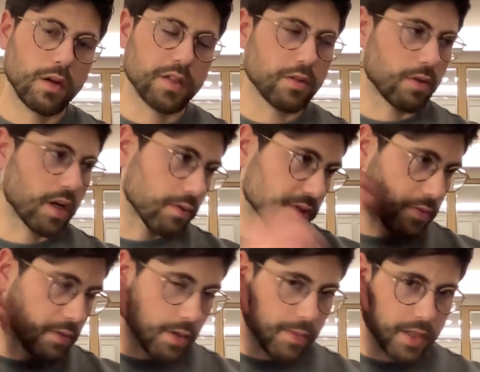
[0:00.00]
It's all right. I was
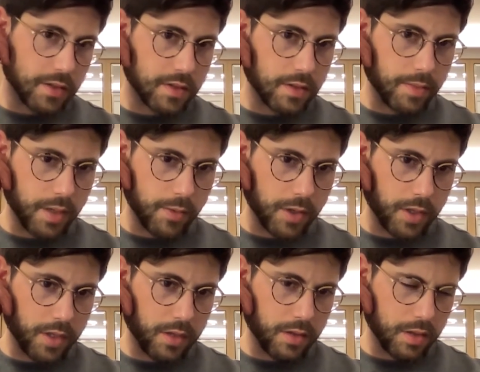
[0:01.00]
tweeting about this in the bear
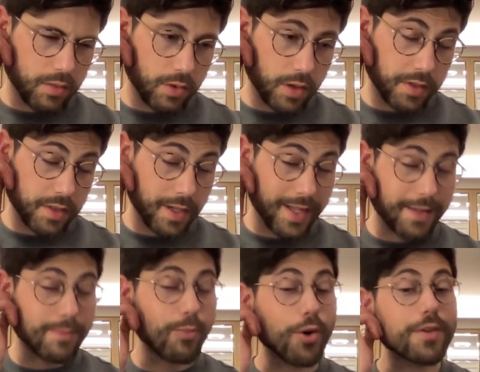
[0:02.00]
market uh, where I was
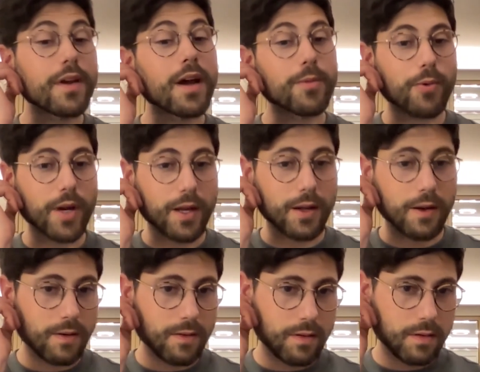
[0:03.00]
had more time to write.
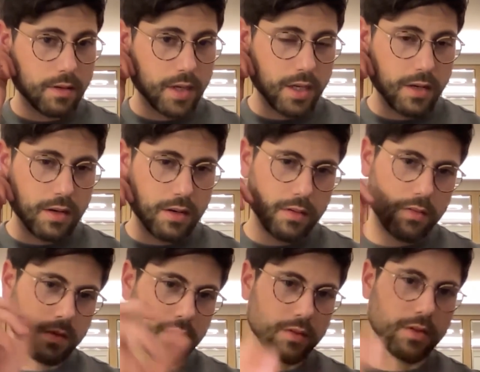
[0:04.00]
And
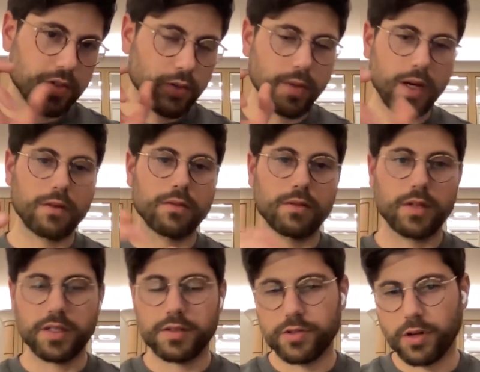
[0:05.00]
you zoom out on
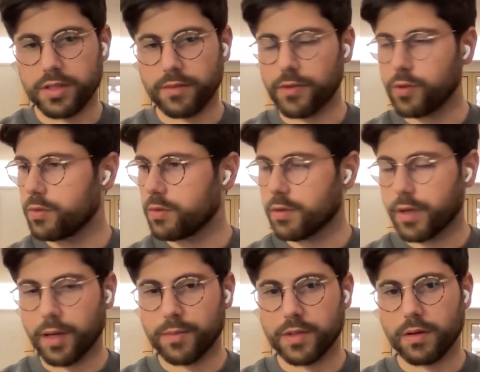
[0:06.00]
these charts of Google,
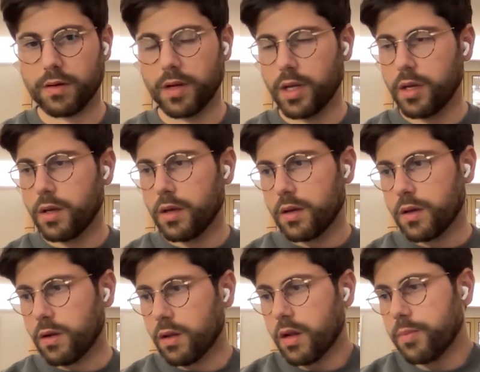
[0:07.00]
Amazon,
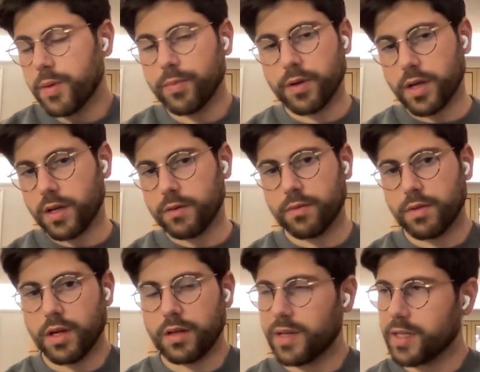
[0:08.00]
and a lot of people kind of
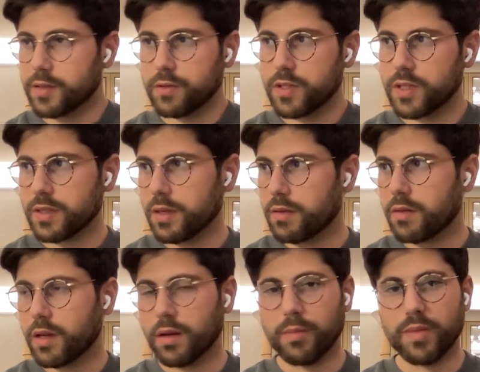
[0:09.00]
thought, as you just said,
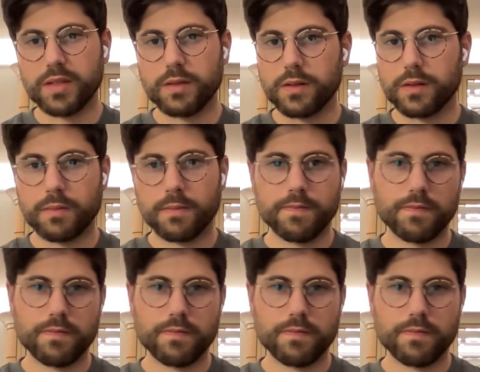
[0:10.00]
thought I missed this